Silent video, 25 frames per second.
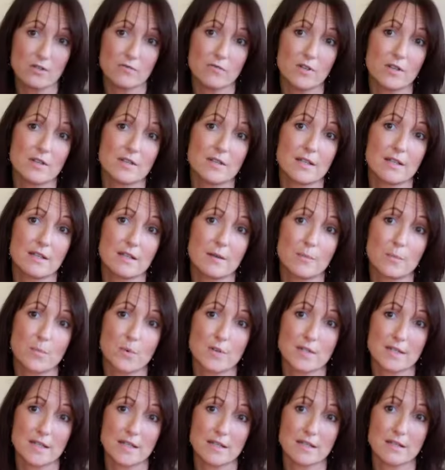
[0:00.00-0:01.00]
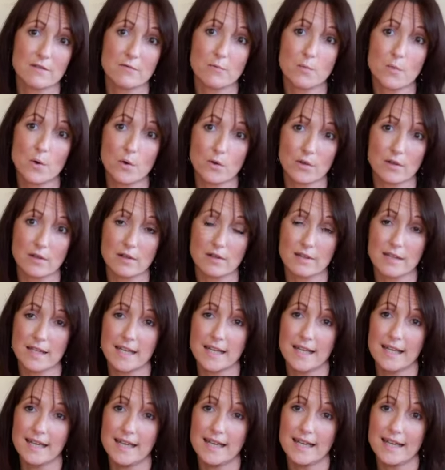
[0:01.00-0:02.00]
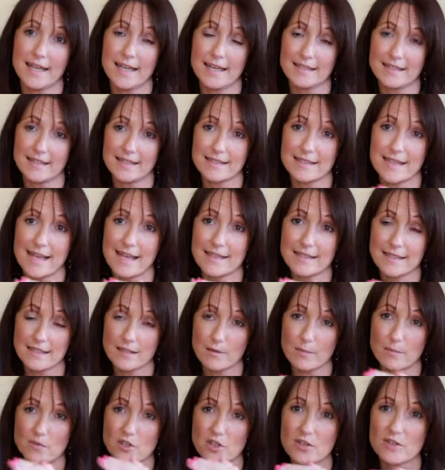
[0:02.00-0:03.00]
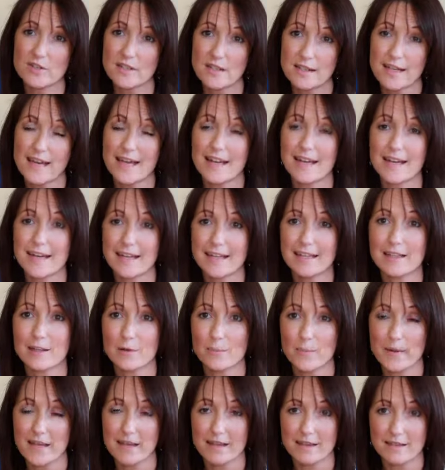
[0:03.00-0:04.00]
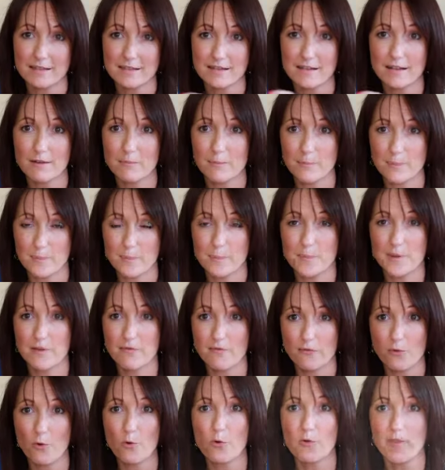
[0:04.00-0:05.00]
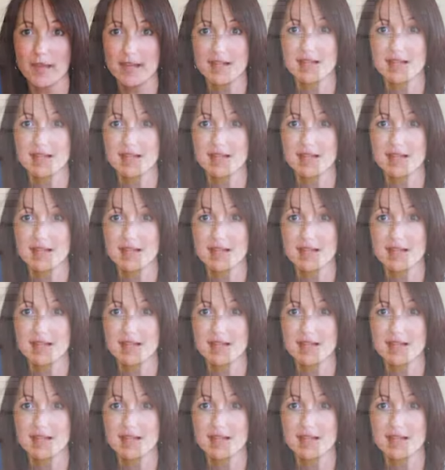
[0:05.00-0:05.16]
of using the predictive model is it's getting them just at that little bit before they